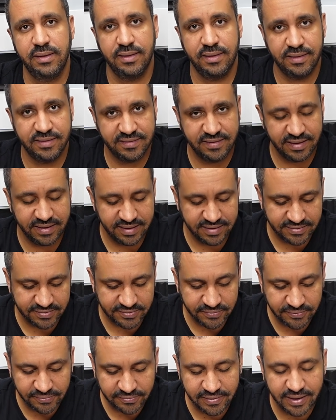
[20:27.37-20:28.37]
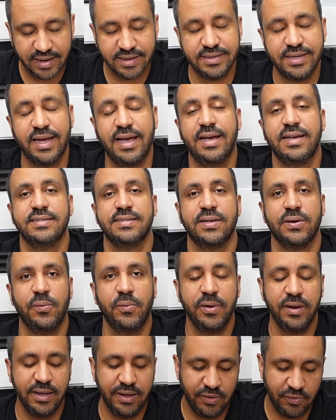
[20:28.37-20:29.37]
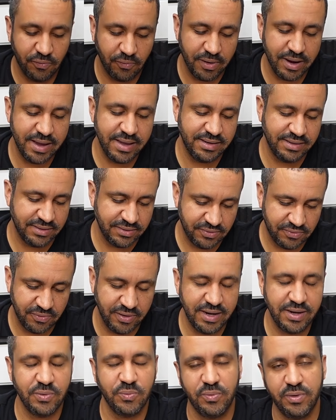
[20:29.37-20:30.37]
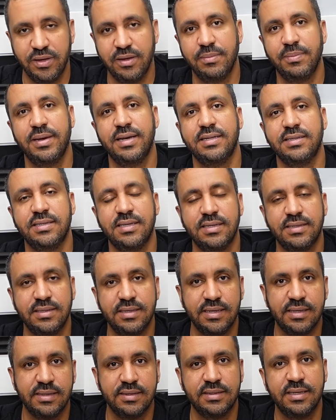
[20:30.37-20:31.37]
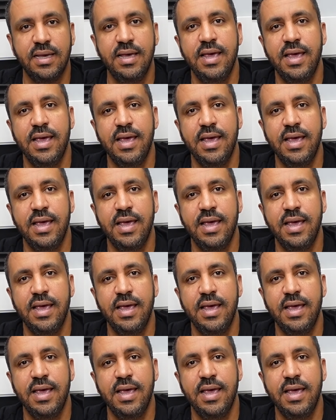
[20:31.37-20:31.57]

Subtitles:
This thing is fantastic. What a great wheelbase this is,